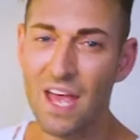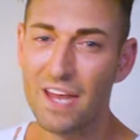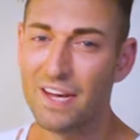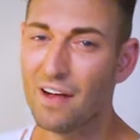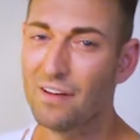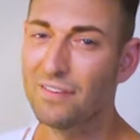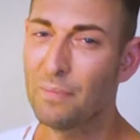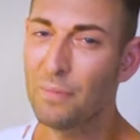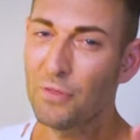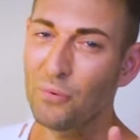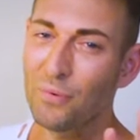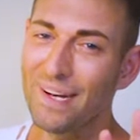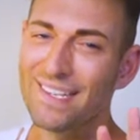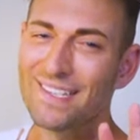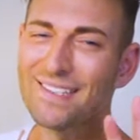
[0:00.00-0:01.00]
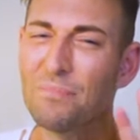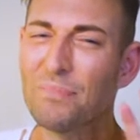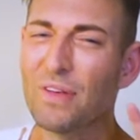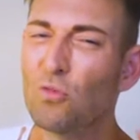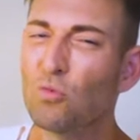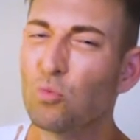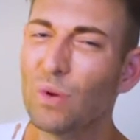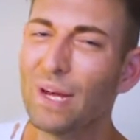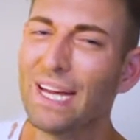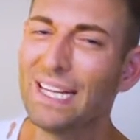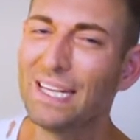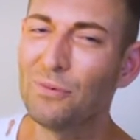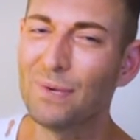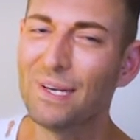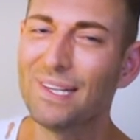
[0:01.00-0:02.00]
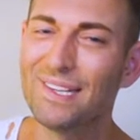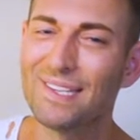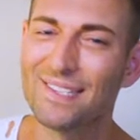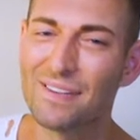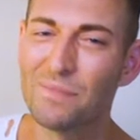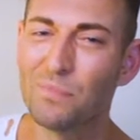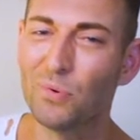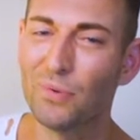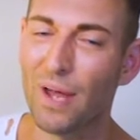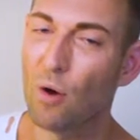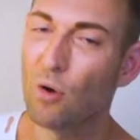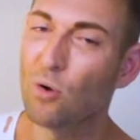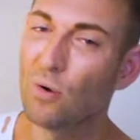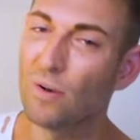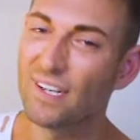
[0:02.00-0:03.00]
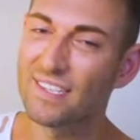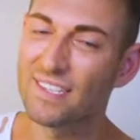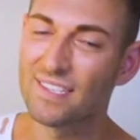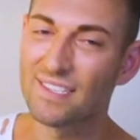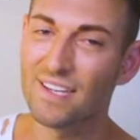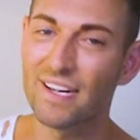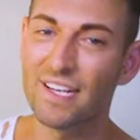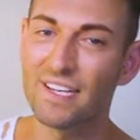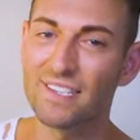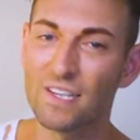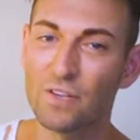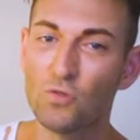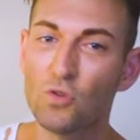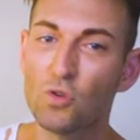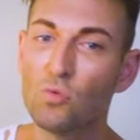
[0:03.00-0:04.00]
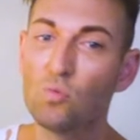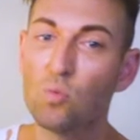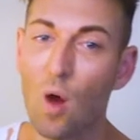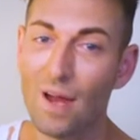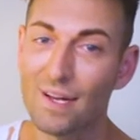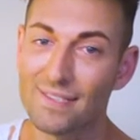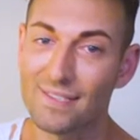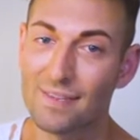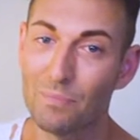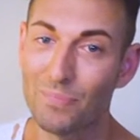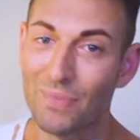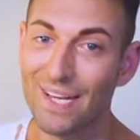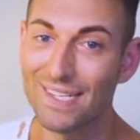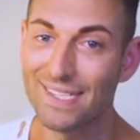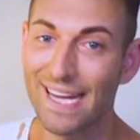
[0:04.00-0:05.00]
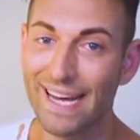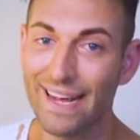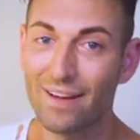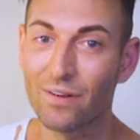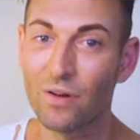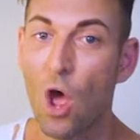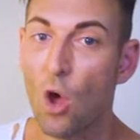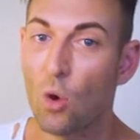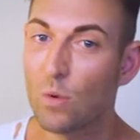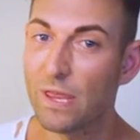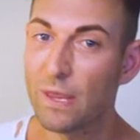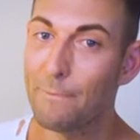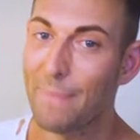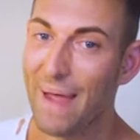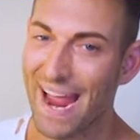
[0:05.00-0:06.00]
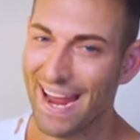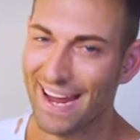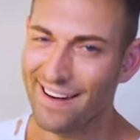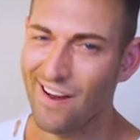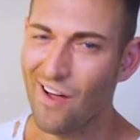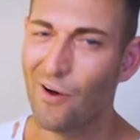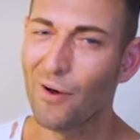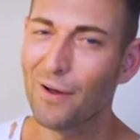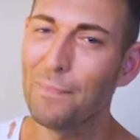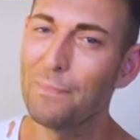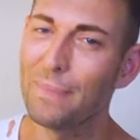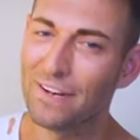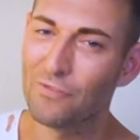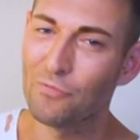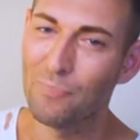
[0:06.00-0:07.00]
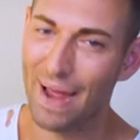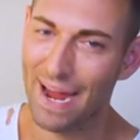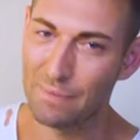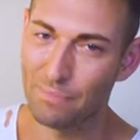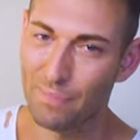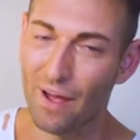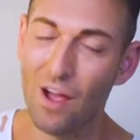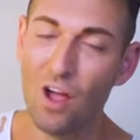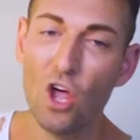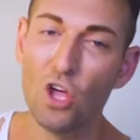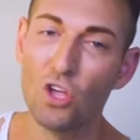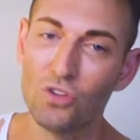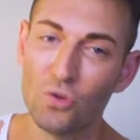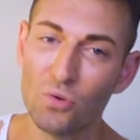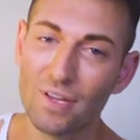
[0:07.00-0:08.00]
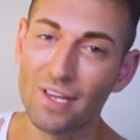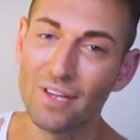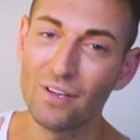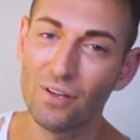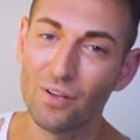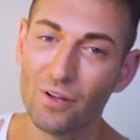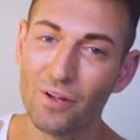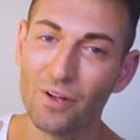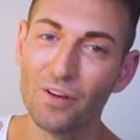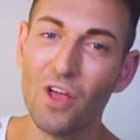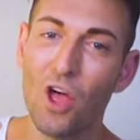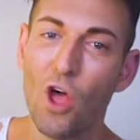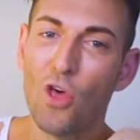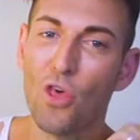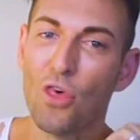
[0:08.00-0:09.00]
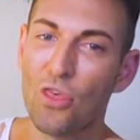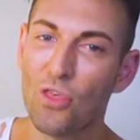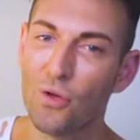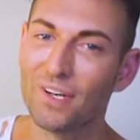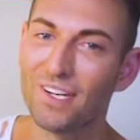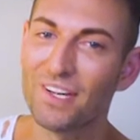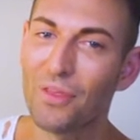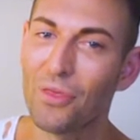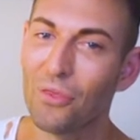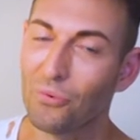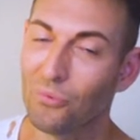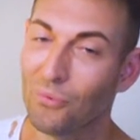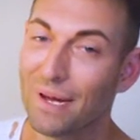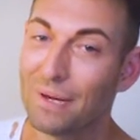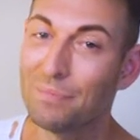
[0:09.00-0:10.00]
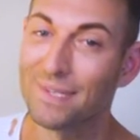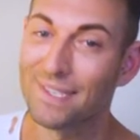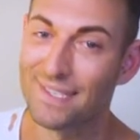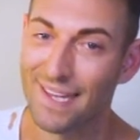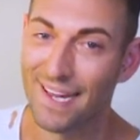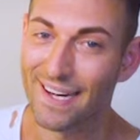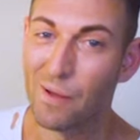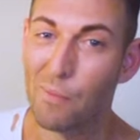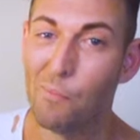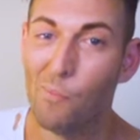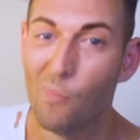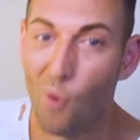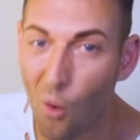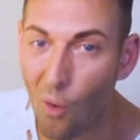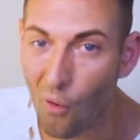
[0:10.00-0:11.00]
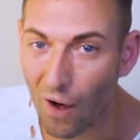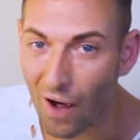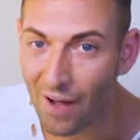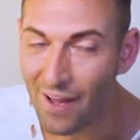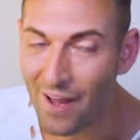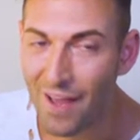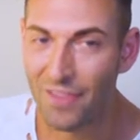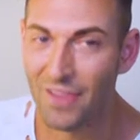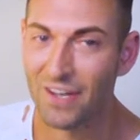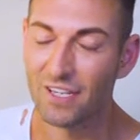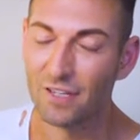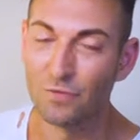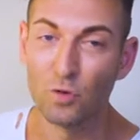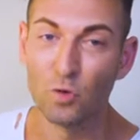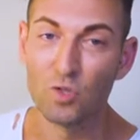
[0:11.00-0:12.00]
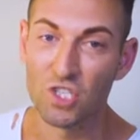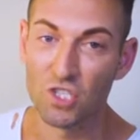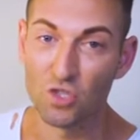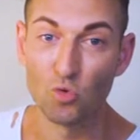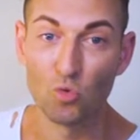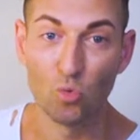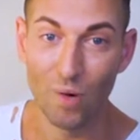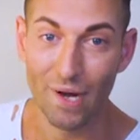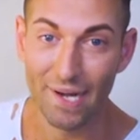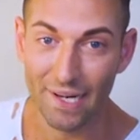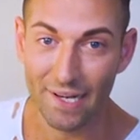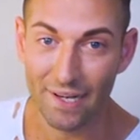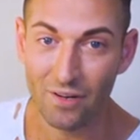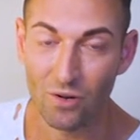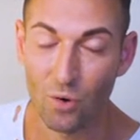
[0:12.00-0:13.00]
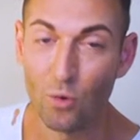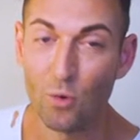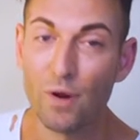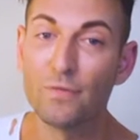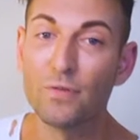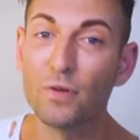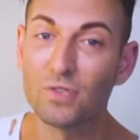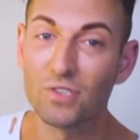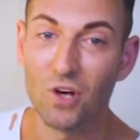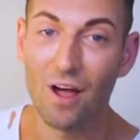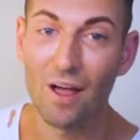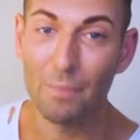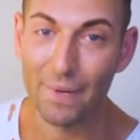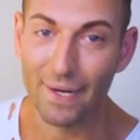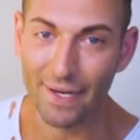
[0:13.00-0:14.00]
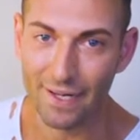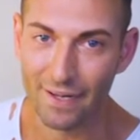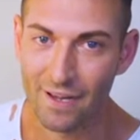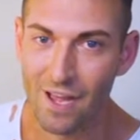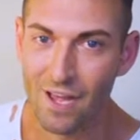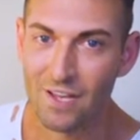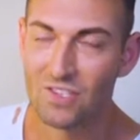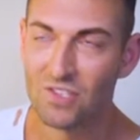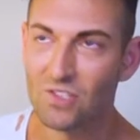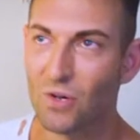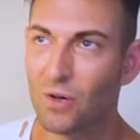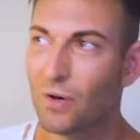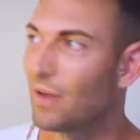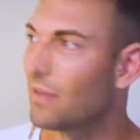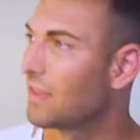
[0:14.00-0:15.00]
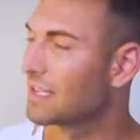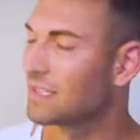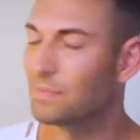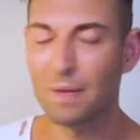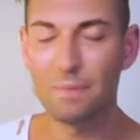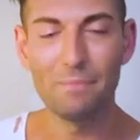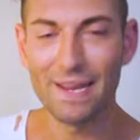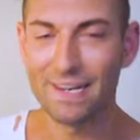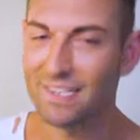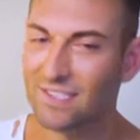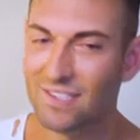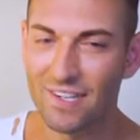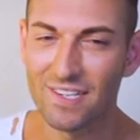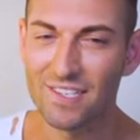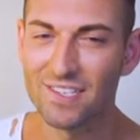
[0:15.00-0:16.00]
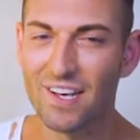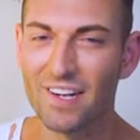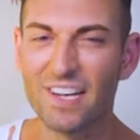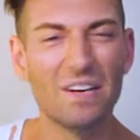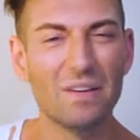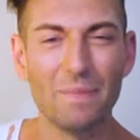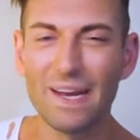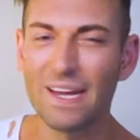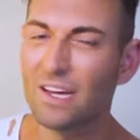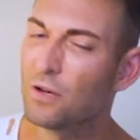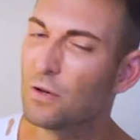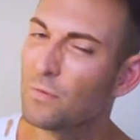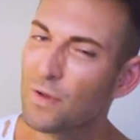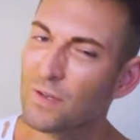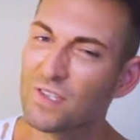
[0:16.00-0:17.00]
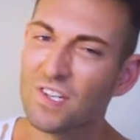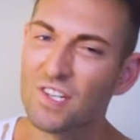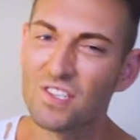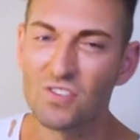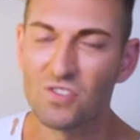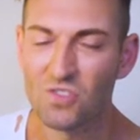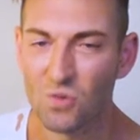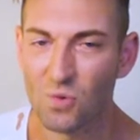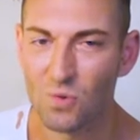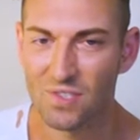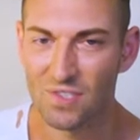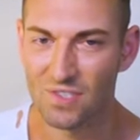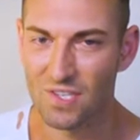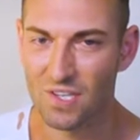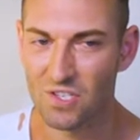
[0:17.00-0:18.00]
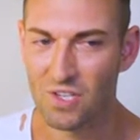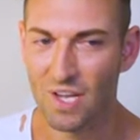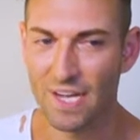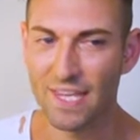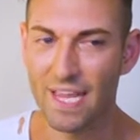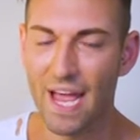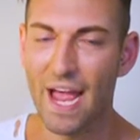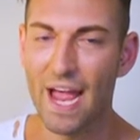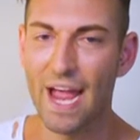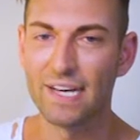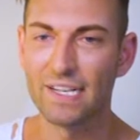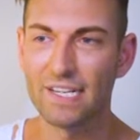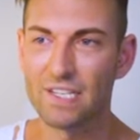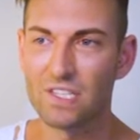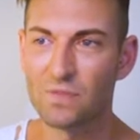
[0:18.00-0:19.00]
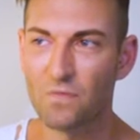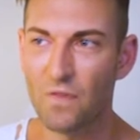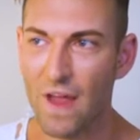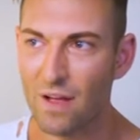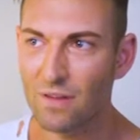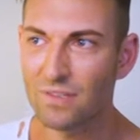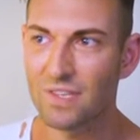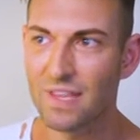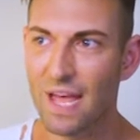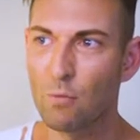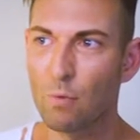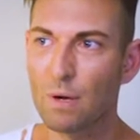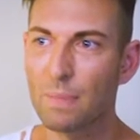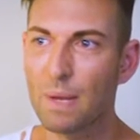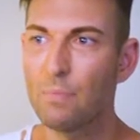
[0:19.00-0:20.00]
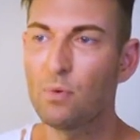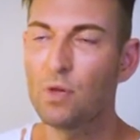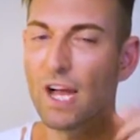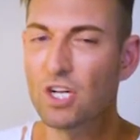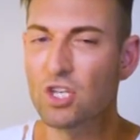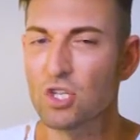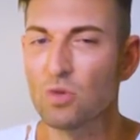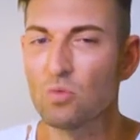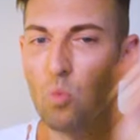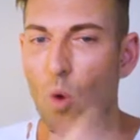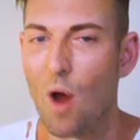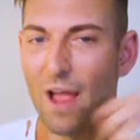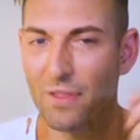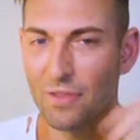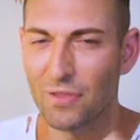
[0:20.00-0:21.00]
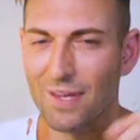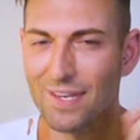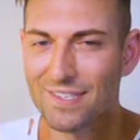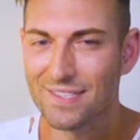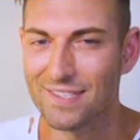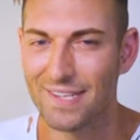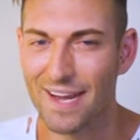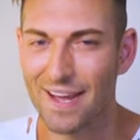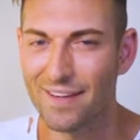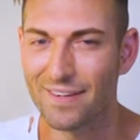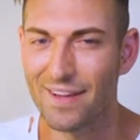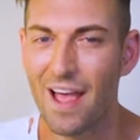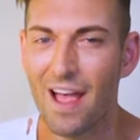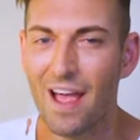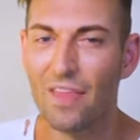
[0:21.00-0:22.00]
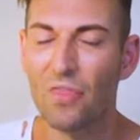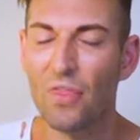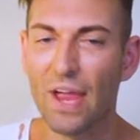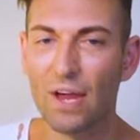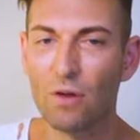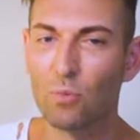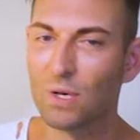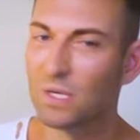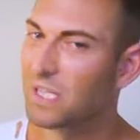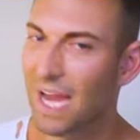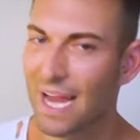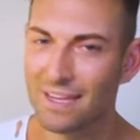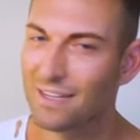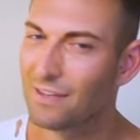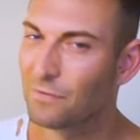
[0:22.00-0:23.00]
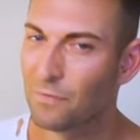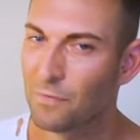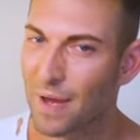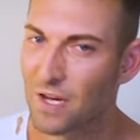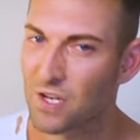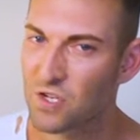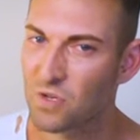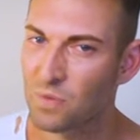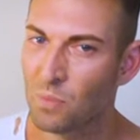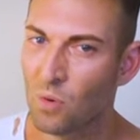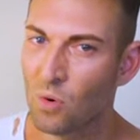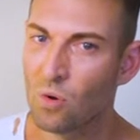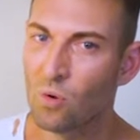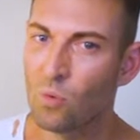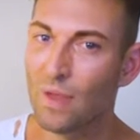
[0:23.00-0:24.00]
Now, number 3 is something really simple. Now, according to studies, if you write something down with a pen on a bit of paper, you can learn 33% more than if you're just reading it or if you're typing it. So there's been many studies done in many universities and schools and such like that, and it's found that when people actually write things down, they retain the information more.